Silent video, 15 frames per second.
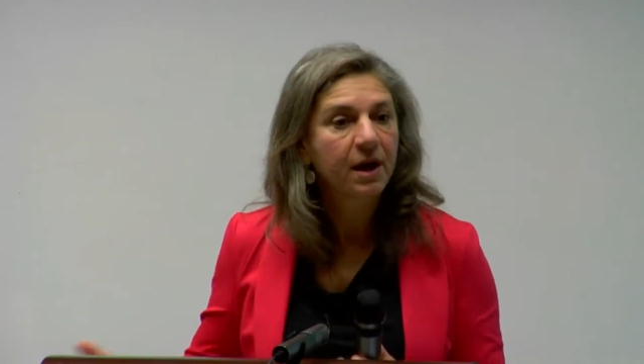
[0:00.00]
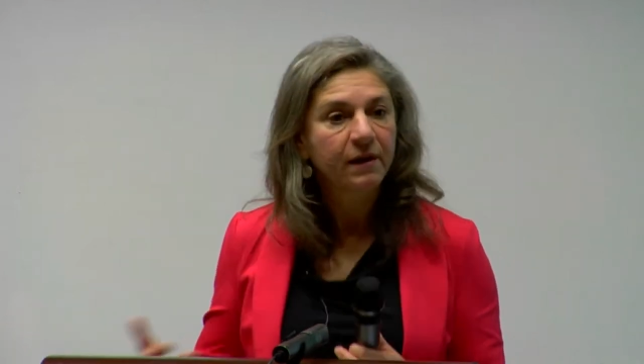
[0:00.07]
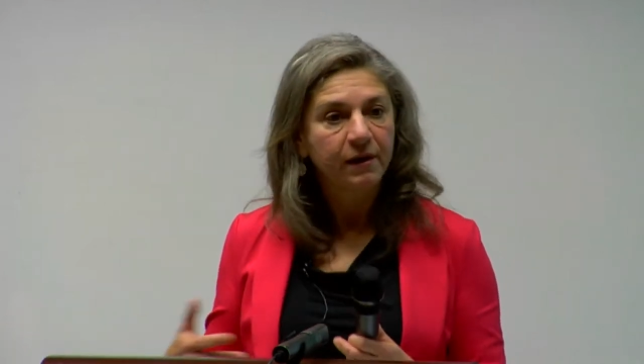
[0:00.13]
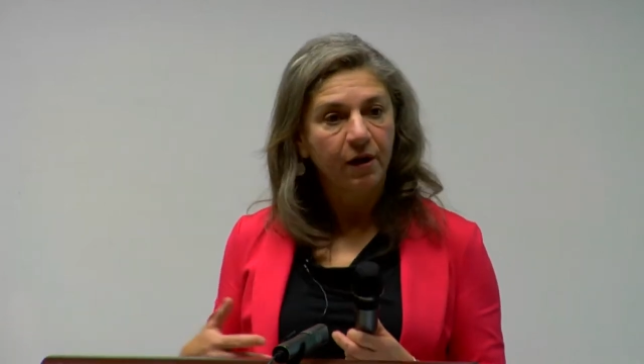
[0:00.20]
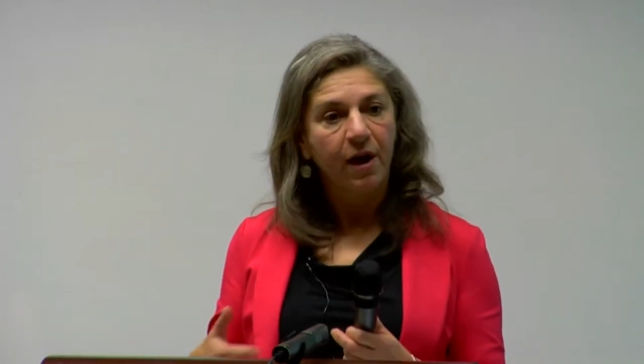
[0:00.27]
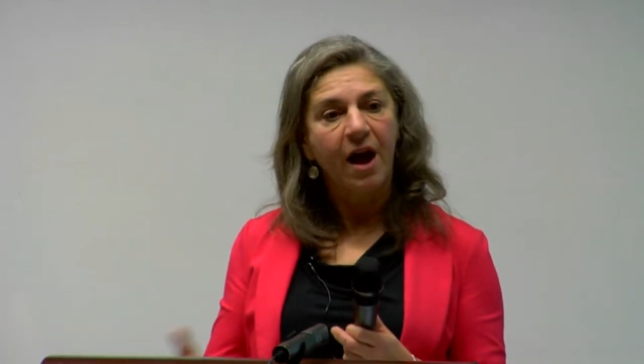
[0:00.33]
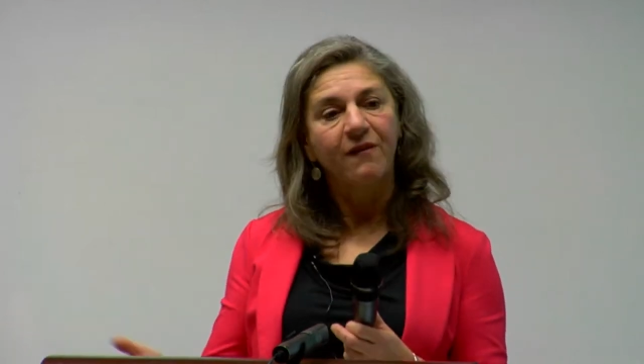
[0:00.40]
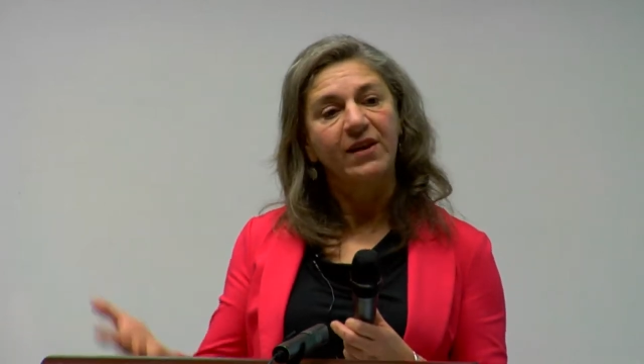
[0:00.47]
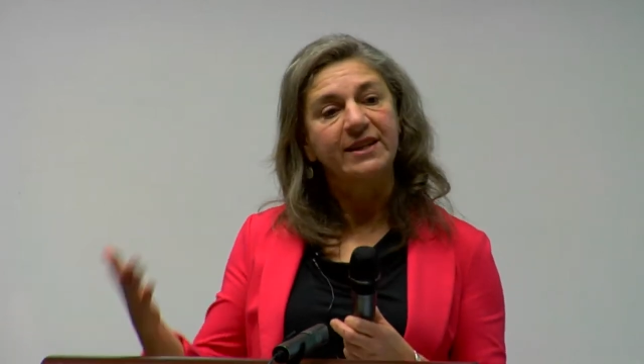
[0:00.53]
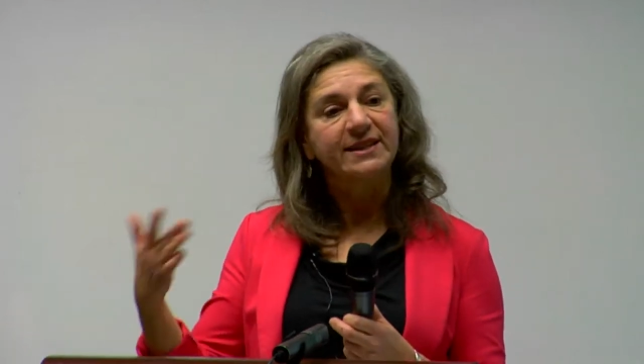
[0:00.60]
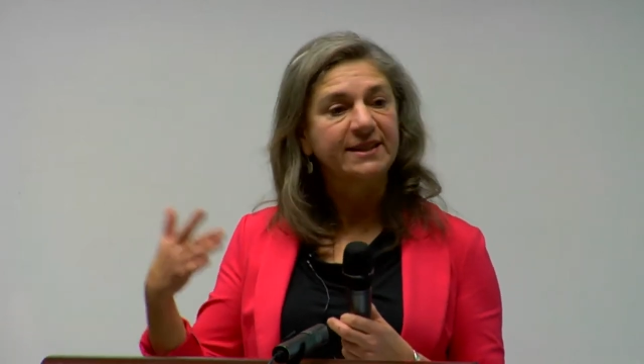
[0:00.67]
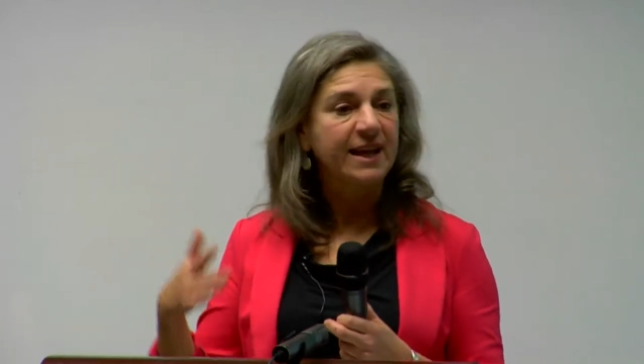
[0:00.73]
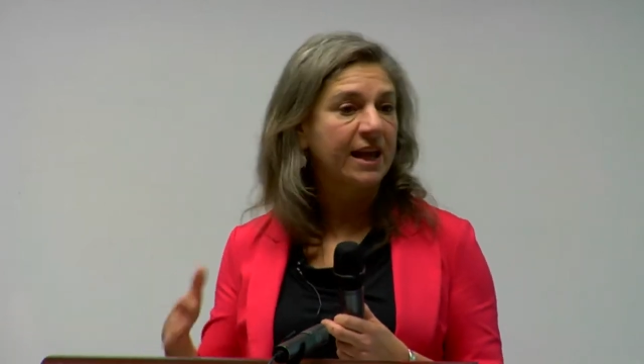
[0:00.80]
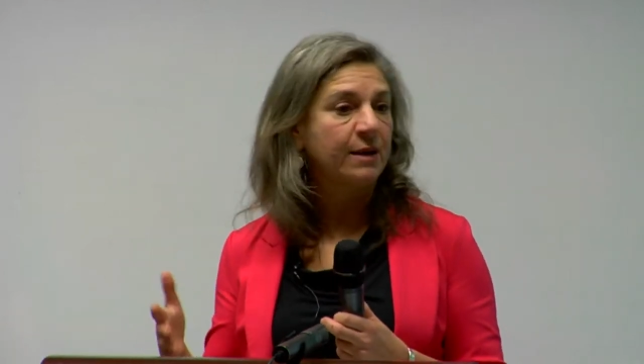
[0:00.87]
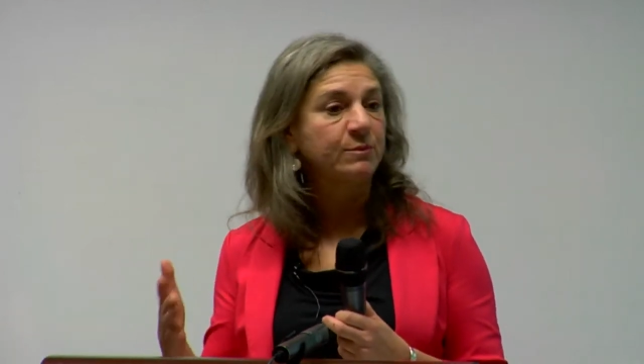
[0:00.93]
They're having
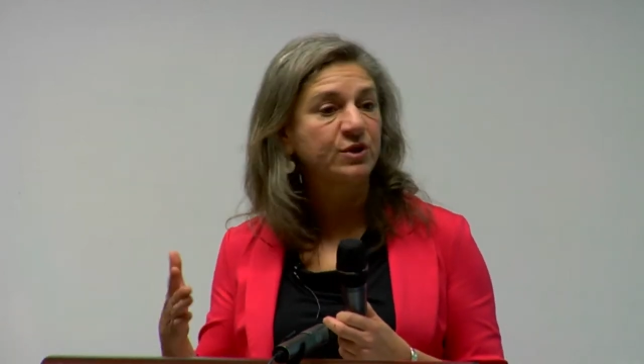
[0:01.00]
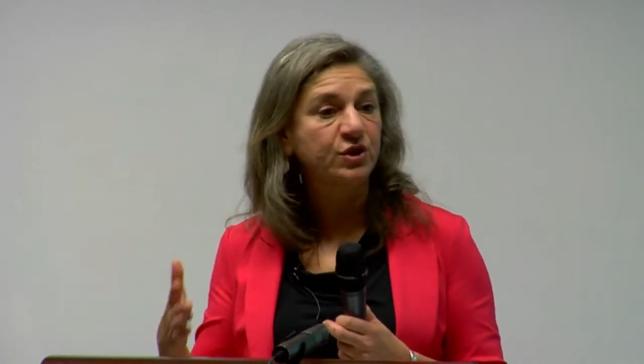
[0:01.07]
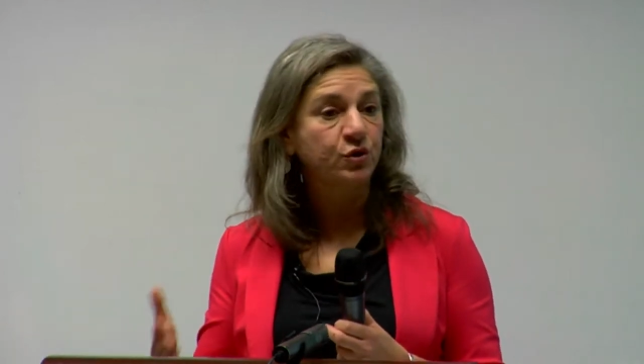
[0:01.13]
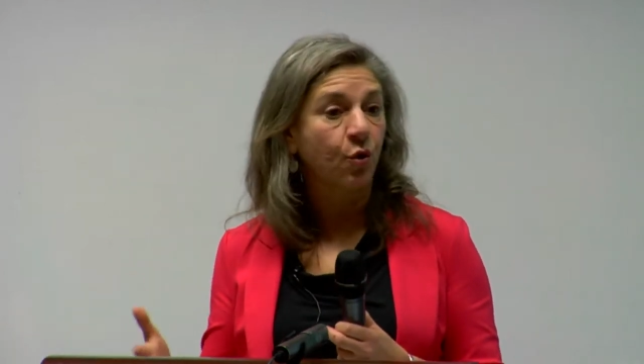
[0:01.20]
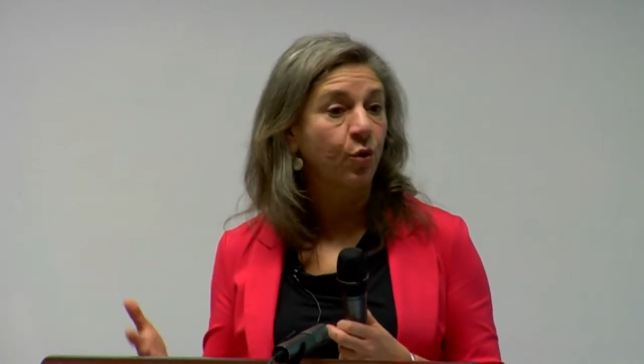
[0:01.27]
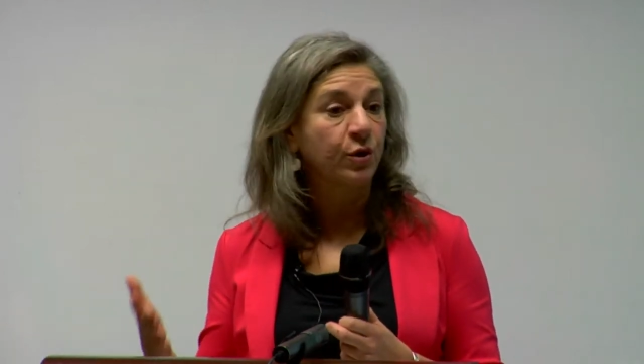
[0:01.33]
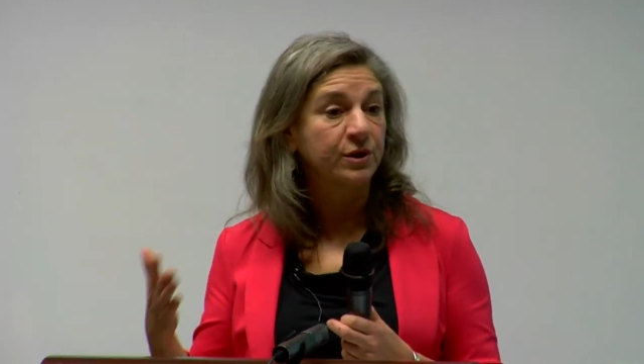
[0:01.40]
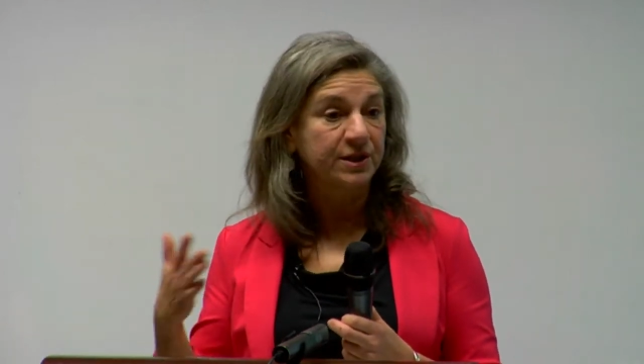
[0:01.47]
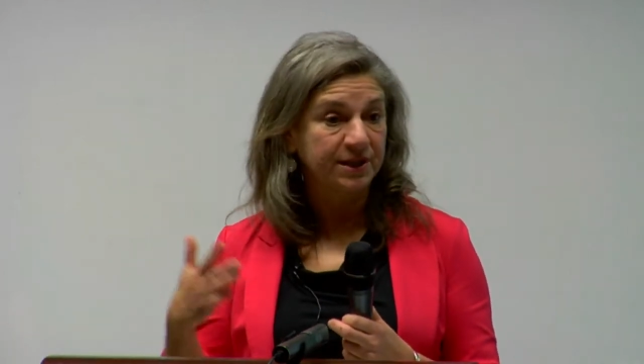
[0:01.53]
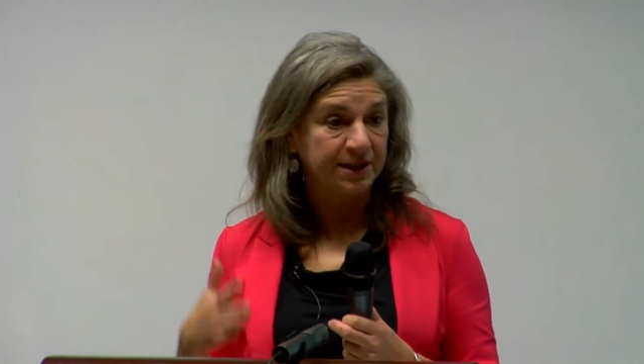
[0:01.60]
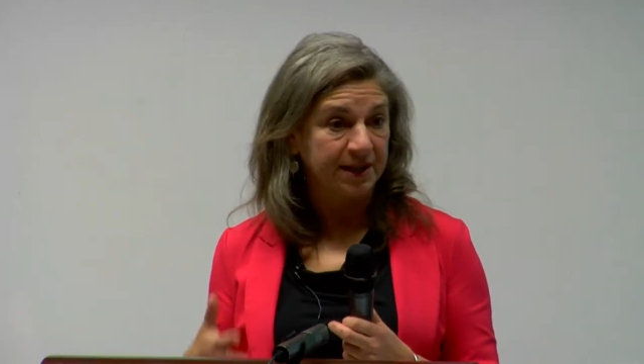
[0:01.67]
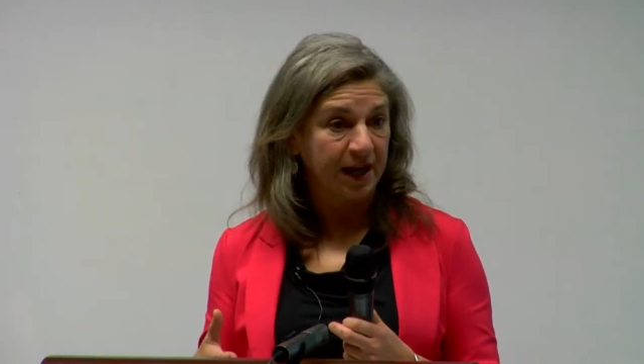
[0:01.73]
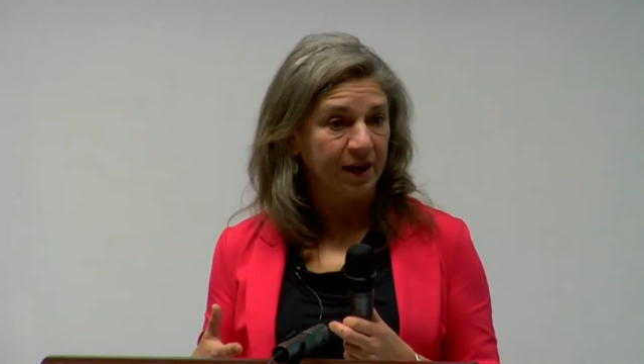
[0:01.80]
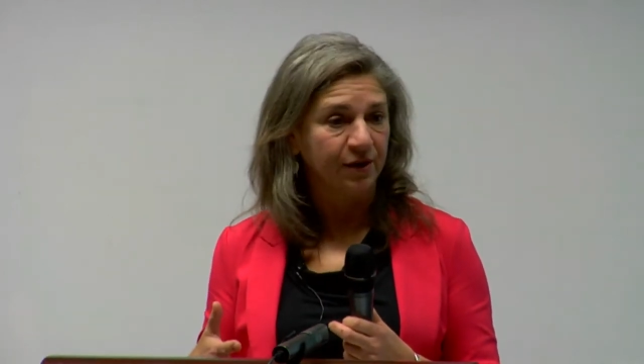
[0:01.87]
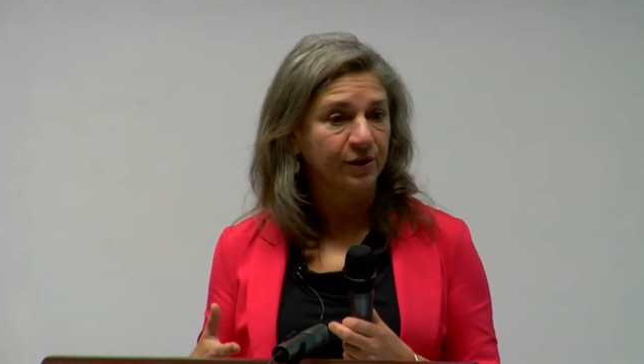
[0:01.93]
same store
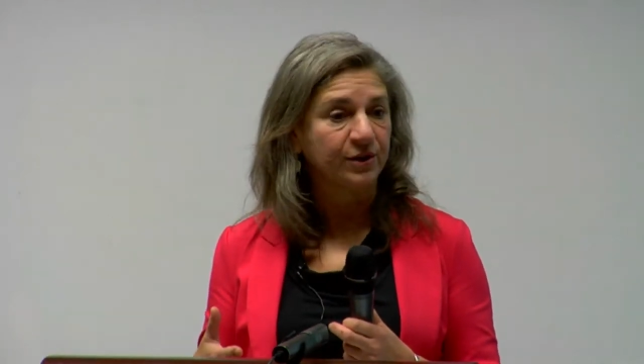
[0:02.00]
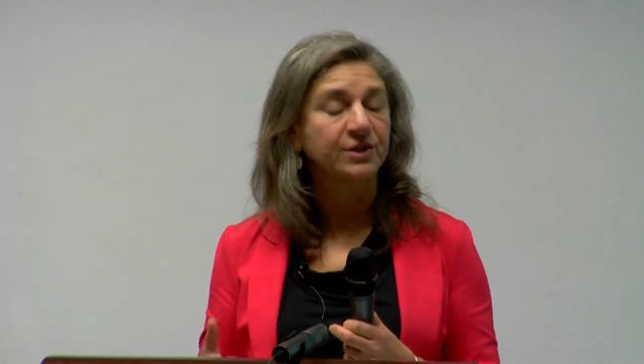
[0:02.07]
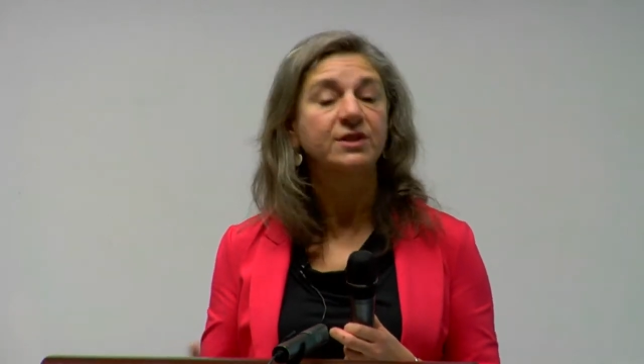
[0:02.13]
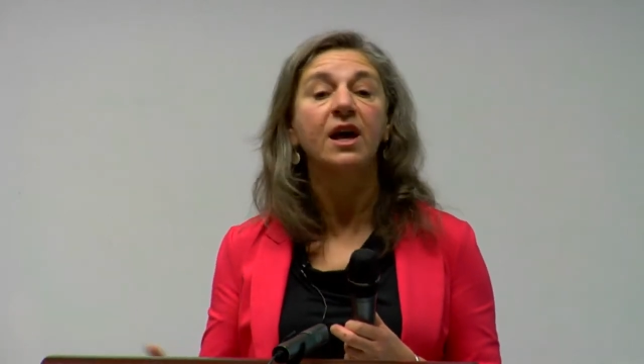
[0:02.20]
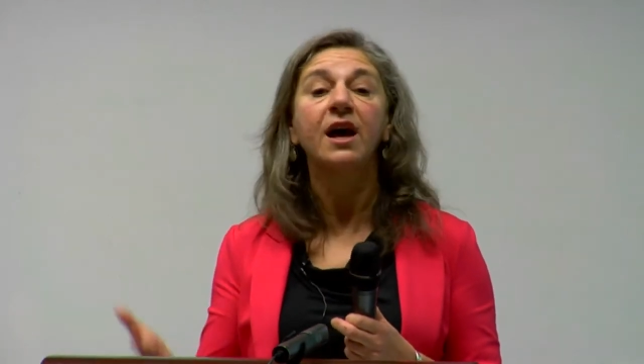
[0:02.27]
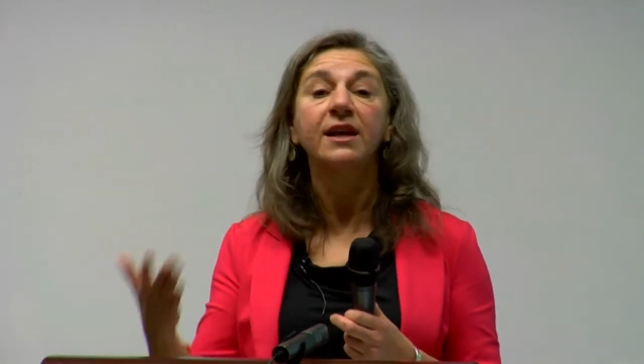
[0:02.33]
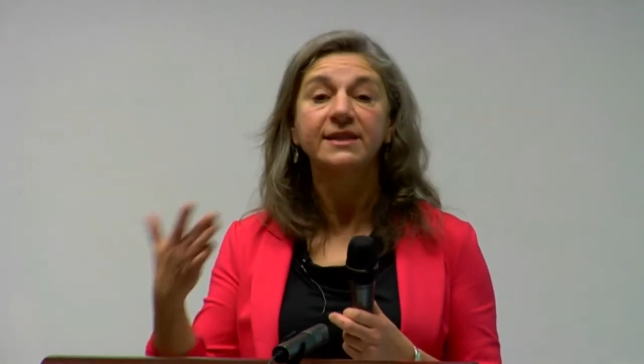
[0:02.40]
sales